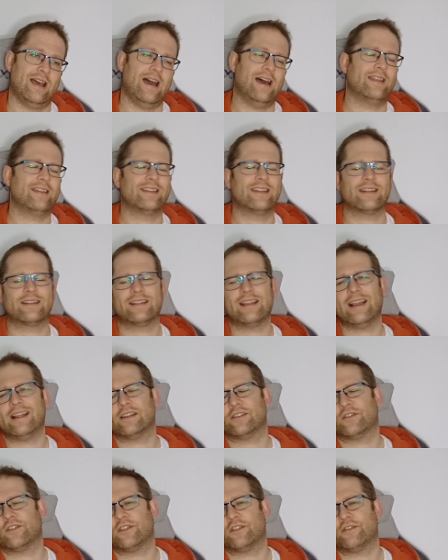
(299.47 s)
And the
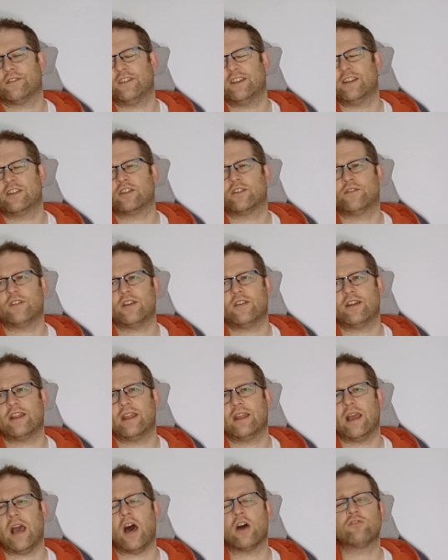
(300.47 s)
tanks for the Finnish are very